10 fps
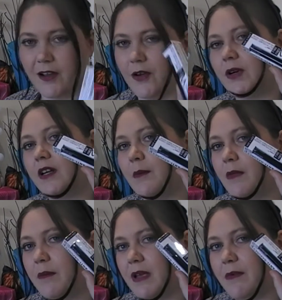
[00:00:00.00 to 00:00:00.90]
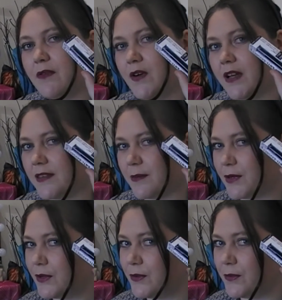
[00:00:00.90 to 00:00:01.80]
I might be able to find
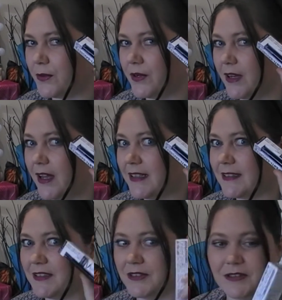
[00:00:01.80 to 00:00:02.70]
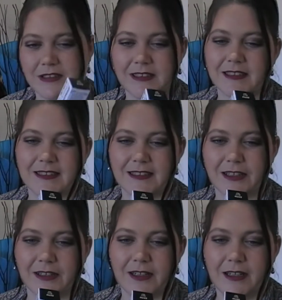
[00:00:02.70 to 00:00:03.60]
someone who would like to use this,
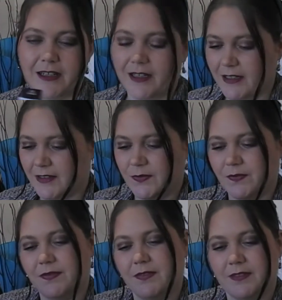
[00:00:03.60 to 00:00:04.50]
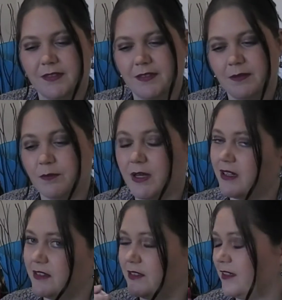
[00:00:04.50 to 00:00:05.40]
so, but I do